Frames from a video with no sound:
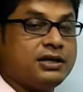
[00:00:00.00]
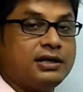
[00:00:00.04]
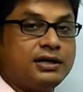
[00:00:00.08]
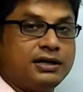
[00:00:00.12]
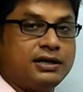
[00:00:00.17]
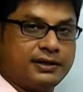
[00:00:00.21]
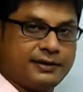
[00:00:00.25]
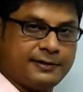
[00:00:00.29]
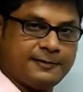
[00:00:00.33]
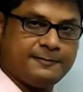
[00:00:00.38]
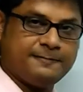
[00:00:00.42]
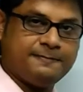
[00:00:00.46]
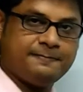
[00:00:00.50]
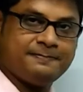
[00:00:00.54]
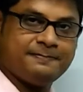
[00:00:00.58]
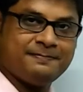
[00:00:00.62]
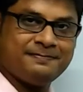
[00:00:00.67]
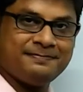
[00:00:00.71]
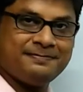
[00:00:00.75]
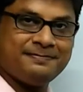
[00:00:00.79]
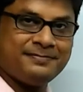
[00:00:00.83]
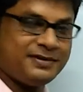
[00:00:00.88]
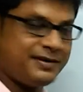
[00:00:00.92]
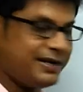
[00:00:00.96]
are,
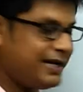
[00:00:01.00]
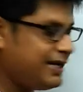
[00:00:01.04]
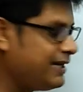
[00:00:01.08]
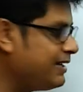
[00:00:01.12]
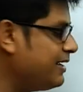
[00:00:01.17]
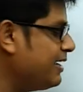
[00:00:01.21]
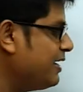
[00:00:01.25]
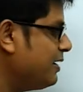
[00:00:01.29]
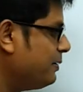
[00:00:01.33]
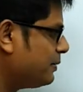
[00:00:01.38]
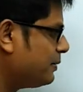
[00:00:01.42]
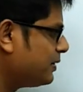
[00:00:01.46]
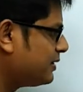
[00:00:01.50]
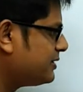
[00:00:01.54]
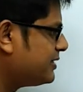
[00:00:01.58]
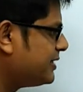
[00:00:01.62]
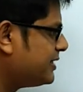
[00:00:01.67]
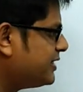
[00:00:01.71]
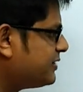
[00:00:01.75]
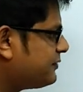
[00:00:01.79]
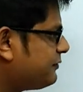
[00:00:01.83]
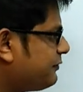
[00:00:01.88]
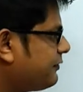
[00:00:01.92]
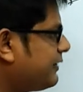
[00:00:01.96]
right? Because
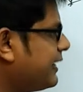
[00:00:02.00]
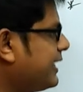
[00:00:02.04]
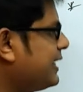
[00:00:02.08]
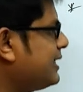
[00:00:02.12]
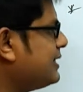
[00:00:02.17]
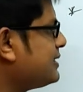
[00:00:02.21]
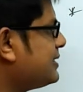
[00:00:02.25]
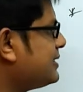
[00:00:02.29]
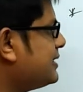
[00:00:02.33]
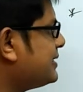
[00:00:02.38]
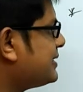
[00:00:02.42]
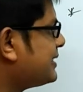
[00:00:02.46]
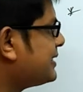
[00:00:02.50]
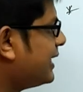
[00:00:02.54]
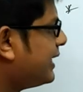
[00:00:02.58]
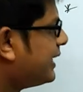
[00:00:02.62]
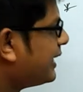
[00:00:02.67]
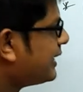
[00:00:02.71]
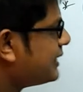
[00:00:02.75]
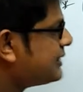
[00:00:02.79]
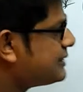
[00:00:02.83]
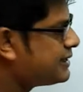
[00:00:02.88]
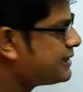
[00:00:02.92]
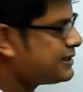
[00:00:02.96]
these
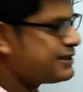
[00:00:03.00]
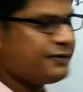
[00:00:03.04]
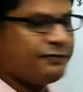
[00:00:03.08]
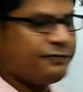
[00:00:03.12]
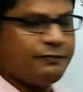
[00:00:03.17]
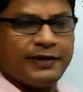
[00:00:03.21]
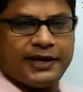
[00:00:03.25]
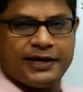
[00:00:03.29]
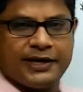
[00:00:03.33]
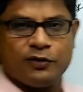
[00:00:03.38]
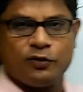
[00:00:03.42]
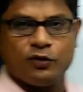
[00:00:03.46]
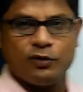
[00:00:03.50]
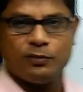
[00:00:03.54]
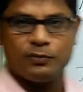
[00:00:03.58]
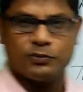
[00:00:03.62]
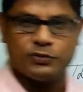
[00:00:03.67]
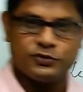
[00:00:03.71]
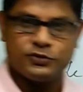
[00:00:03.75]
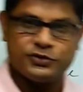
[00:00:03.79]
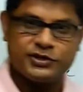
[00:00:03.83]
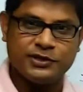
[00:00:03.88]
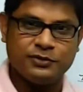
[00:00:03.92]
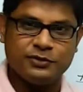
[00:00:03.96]
sentences are very
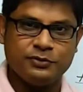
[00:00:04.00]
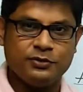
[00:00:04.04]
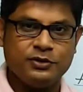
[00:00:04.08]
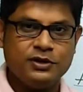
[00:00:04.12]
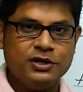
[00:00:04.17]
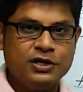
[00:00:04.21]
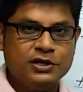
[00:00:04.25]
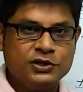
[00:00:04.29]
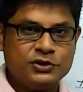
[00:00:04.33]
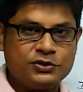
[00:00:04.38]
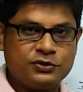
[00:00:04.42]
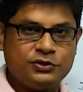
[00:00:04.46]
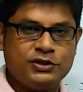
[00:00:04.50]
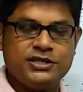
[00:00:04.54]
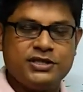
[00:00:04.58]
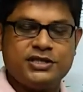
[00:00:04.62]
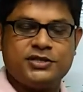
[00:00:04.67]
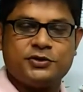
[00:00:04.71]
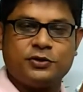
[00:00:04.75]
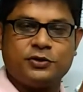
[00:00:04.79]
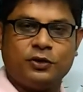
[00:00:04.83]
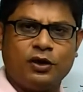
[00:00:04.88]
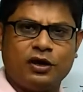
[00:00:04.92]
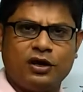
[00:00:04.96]
common to you. So this
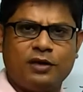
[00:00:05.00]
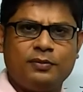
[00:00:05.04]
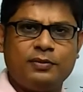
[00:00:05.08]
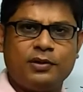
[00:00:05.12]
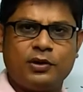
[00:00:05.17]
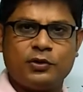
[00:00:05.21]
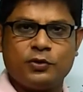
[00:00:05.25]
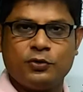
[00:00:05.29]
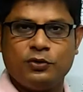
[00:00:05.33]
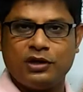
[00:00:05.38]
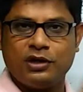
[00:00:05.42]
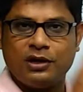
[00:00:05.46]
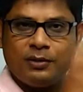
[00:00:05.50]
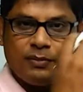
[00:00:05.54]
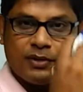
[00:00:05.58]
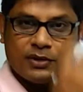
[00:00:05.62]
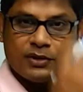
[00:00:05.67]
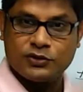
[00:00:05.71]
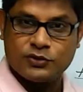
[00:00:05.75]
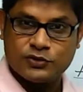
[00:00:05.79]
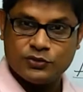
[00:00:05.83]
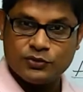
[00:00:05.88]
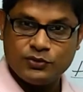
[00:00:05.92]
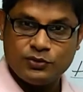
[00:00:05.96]
is all about rule number
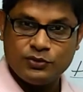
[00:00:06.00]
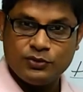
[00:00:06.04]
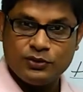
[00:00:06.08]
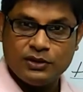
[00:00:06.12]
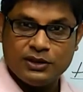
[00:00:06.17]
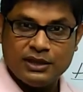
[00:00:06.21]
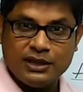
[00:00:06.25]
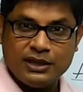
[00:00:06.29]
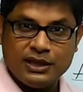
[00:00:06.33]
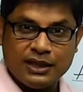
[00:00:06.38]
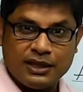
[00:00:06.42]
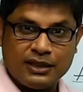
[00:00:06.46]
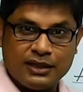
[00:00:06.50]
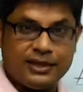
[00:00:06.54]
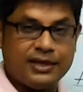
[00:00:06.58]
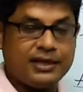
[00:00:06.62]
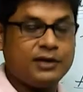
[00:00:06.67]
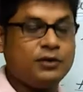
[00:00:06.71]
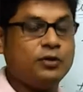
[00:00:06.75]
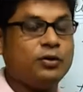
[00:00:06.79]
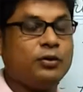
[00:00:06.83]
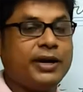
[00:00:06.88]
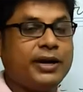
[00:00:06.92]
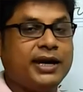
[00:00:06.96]
2,
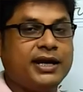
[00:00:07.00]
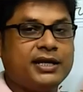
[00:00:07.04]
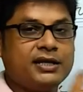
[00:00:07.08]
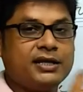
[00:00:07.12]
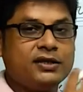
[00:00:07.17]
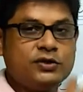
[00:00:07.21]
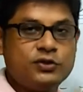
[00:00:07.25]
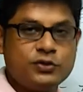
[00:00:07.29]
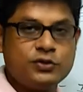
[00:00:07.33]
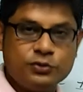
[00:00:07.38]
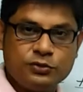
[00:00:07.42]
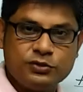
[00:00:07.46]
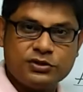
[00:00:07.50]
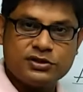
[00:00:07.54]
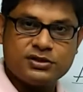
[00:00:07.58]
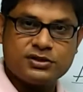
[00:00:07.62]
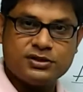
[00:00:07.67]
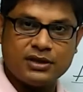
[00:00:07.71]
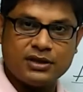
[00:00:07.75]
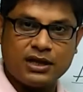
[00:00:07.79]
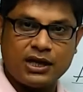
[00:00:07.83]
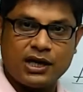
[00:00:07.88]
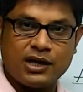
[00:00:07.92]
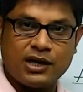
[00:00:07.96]
that when two
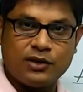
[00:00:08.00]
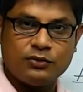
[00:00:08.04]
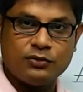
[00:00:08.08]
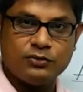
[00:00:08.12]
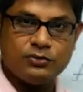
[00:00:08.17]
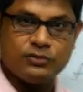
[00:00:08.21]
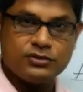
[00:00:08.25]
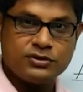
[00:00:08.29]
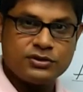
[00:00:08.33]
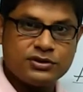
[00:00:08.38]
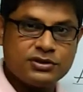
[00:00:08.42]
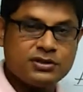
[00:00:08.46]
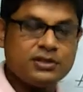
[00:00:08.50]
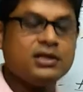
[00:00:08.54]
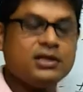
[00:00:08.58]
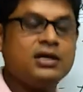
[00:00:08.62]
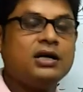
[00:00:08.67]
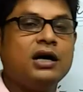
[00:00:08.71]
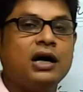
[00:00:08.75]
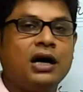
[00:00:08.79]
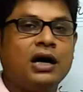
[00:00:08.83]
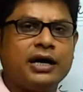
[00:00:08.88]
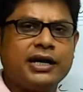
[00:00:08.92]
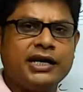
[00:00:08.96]
nouns
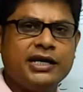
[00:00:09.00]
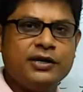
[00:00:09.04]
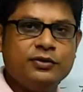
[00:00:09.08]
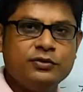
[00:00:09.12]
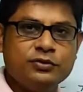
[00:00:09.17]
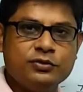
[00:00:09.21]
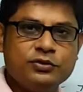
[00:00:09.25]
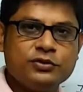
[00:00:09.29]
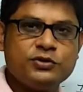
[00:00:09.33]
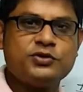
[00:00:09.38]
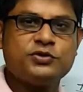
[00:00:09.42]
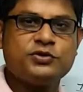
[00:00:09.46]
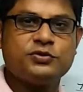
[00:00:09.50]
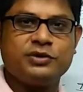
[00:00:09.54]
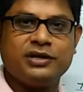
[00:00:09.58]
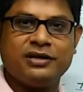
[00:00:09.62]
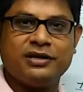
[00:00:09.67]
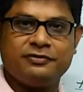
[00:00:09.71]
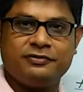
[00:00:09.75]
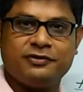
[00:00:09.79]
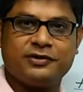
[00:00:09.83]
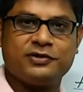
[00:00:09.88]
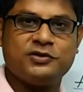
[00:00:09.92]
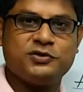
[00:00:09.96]
are used to
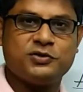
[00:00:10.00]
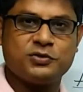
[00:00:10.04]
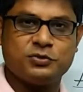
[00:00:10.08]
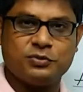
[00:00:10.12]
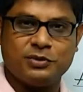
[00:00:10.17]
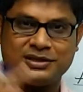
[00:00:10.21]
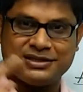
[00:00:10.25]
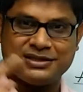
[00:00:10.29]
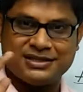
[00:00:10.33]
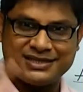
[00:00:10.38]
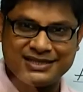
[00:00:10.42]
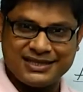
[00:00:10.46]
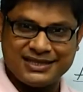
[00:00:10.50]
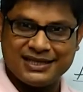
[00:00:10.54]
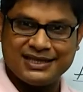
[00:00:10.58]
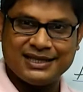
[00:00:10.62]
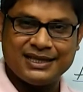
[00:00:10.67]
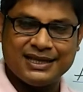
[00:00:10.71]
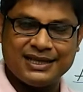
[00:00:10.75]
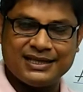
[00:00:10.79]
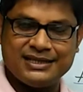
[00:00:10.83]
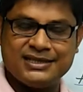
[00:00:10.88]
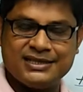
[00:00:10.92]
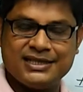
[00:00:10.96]
refer to one
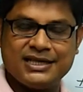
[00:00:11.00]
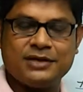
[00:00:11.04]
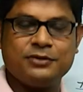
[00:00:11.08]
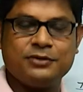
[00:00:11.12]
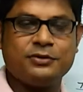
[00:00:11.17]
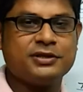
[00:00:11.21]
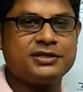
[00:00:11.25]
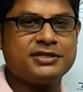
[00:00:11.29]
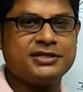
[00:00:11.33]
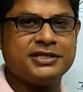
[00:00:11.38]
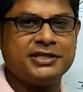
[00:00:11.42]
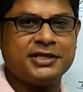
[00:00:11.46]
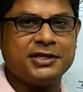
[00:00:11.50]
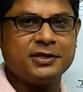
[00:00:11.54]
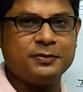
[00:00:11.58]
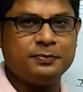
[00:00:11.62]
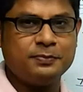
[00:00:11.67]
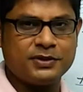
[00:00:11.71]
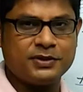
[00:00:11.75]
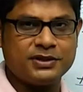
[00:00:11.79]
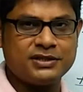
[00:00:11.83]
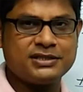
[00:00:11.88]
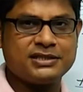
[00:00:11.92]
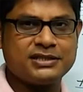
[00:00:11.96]
single idea or single
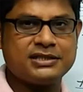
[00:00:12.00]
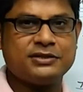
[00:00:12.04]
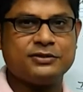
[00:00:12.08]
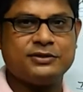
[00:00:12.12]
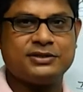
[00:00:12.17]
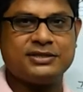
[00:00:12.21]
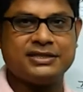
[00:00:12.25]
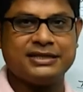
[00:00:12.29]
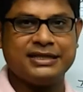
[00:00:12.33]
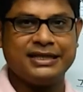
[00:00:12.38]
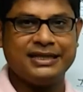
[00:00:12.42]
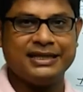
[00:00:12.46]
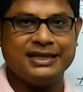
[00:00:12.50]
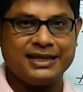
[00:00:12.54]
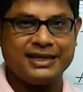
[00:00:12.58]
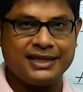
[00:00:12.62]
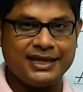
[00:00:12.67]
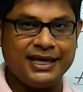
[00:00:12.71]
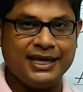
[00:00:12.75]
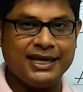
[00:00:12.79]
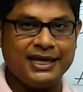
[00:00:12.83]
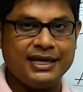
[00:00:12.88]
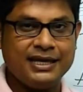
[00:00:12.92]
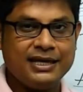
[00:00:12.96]
person or single
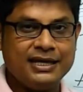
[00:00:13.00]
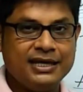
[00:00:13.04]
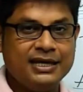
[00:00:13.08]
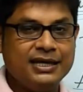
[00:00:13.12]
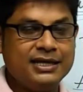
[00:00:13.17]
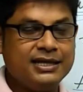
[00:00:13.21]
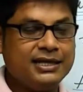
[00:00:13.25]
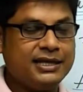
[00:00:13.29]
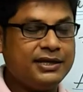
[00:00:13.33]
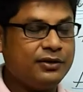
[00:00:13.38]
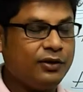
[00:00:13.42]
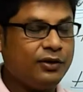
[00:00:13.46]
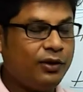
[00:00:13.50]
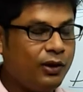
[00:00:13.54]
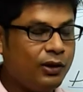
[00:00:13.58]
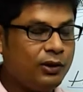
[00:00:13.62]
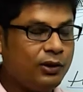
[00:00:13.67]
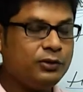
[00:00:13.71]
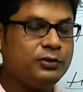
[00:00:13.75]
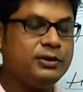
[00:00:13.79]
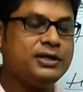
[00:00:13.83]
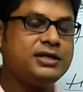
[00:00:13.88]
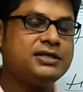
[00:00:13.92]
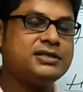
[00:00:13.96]
thing, then
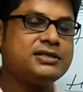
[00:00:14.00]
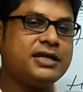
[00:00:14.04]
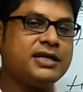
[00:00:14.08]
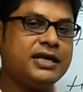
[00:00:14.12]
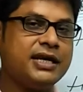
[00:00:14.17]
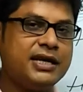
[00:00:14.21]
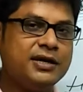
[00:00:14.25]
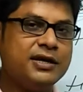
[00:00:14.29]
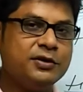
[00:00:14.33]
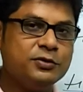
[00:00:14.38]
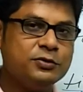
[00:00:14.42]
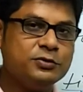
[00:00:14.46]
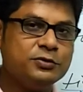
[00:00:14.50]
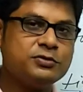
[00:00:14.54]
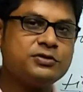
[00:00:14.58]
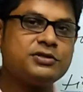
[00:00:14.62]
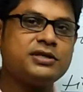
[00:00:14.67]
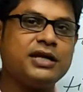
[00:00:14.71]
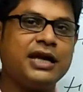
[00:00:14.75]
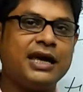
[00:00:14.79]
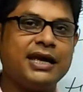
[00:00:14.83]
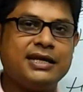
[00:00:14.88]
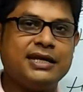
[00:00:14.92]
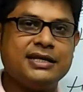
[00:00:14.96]
always use
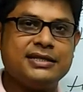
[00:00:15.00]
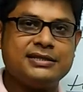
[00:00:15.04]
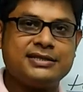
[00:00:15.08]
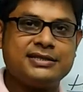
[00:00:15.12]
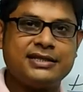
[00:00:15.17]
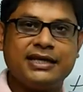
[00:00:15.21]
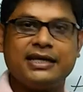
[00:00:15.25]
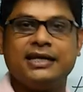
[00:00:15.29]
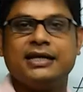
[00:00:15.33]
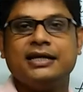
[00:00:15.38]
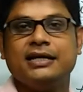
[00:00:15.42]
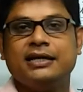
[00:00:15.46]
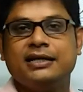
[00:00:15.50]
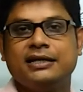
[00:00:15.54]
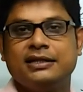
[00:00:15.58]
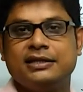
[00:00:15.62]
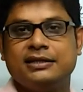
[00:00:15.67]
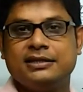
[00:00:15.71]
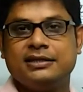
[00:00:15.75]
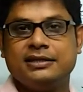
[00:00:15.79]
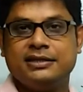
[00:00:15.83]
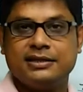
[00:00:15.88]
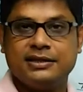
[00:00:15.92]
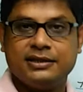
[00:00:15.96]
any single
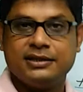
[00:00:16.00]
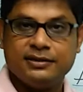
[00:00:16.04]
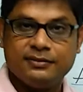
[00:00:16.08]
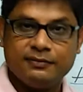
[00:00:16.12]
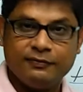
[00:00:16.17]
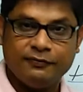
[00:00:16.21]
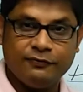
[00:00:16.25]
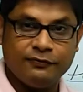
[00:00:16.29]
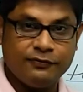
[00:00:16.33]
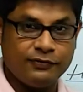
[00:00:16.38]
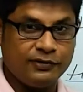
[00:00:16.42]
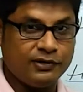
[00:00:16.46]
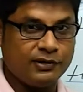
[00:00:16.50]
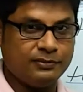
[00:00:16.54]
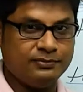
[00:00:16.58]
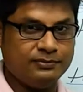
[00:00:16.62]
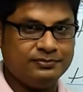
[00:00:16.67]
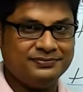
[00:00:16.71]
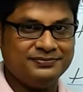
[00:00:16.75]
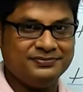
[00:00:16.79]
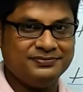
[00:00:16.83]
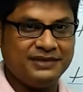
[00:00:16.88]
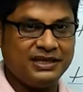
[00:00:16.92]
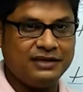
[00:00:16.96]
verb,
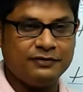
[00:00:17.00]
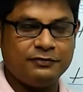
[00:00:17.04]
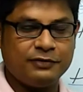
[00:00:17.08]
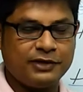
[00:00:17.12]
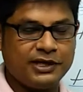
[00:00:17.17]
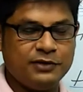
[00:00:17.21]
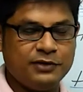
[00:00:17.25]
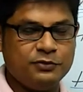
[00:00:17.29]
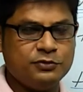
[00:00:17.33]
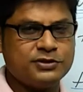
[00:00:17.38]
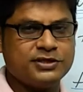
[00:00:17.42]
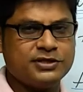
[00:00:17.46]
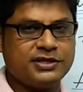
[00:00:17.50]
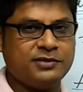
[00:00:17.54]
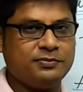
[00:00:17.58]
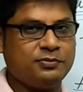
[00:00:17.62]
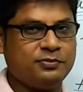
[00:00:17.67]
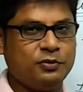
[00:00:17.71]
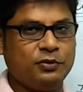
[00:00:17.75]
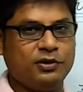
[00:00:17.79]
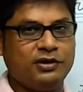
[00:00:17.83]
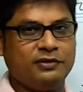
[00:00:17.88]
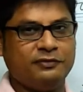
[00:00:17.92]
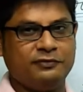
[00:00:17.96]
never use any
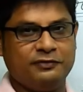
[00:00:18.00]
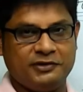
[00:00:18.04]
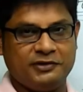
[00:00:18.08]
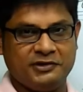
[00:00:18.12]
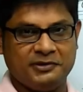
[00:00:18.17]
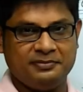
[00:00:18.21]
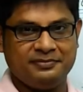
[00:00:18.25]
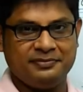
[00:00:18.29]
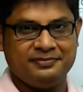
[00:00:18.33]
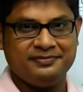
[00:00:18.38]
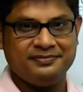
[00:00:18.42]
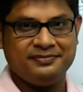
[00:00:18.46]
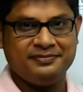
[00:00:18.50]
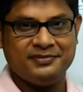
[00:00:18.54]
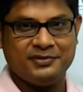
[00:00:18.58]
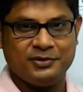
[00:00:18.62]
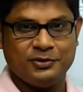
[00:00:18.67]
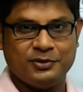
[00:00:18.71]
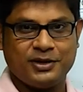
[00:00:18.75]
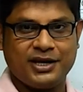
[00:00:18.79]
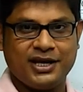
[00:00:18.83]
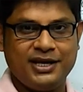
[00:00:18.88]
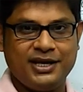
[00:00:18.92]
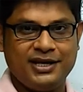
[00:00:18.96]
plural verb.
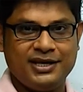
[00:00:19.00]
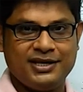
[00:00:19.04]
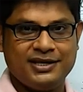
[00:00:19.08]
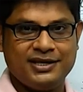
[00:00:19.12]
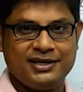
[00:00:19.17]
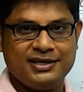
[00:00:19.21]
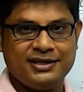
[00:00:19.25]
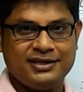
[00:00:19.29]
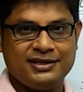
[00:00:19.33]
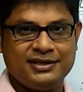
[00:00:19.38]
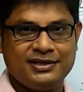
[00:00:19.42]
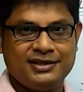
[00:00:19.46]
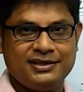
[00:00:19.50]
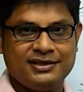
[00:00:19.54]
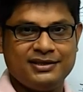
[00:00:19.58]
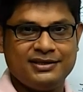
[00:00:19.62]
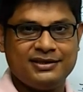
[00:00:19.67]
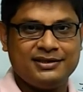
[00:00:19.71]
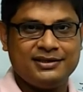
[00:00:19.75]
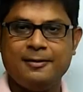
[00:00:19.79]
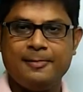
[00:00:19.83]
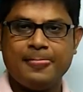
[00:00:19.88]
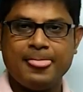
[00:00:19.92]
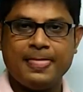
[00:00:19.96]
Okay,
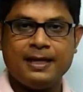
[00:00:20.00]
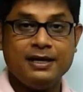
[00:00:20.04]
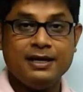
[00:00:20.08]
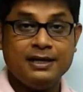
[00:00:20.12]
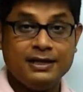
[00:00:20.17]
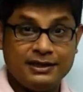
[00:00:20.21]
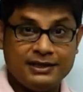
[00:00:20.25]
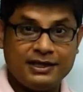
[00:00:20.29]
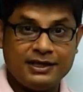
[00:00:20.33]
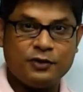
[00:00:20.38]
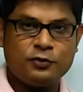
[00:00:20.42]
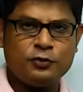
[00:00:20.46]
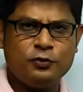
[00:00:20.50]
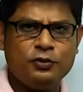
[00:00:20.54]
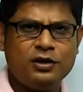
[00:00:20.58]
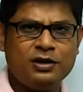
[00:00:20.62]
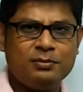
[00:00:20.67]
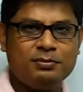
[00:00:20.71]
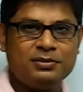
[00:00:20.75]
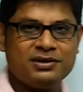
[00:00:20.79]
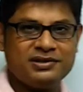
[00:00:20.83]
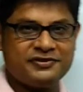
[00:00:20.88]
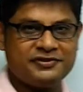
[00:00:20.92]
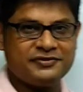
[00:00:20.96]
now rule
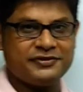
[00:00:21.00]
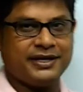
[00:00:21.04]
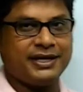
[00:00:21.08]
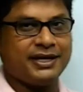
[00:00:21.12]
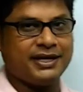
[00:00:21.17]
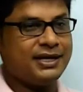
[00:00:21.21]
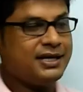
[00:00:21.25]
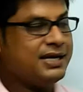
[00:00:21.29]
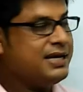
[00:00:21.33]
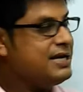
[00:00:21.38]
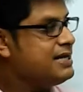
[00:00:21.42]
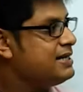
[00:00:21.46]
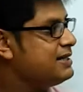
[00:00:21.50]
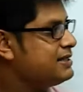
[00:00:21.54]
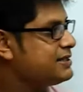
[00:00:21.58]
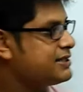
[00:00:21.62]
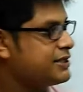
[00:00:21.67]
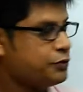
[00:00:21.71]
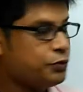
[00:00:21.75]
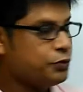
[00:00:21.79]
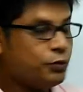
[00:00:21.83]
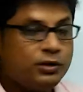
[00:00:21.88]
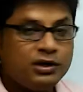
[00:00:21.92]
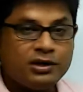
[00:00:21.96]
number 3.
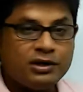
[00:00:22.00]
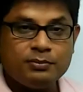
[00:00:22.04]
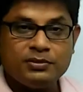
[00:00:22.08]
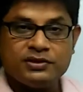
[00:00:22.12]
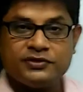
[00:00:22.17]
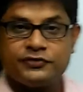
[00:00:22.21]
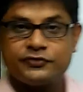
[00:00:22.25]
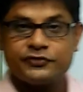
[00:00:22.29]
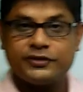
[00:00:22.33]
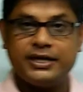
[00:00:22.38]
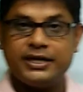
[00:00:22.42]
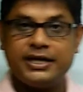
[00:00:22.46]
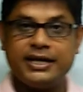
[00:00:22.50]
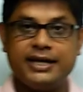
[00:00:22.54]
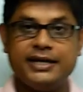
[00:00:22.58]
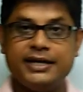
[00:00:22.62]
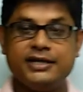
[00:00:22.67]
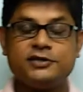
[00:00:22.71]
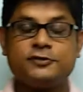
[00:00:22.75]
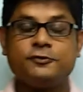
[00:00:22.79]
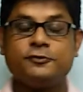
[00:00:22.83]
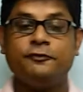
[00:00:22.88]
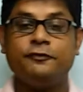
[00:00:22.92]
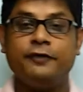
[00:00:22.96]
See, rule number 3
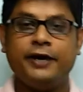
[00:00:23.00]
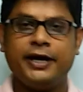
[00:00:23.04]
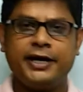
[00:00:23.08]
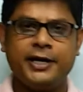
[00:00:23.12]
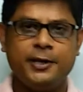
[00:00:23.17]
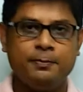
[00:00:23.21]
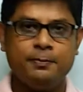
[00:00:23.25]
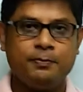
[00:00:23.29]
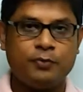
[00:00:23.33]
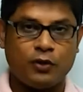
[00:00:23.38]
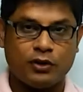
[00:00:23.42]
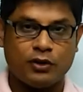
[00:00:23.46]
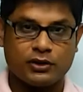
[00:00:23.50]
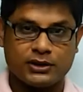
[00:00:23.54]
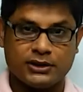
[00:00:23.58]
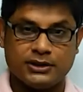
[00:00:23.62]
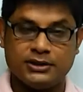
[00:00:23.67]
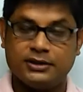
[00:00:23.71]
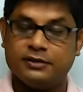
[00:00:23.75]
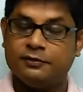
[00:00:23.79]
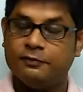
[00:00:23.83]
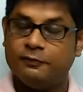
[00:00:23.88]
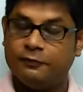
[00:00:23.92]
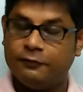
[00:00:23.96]
is very important,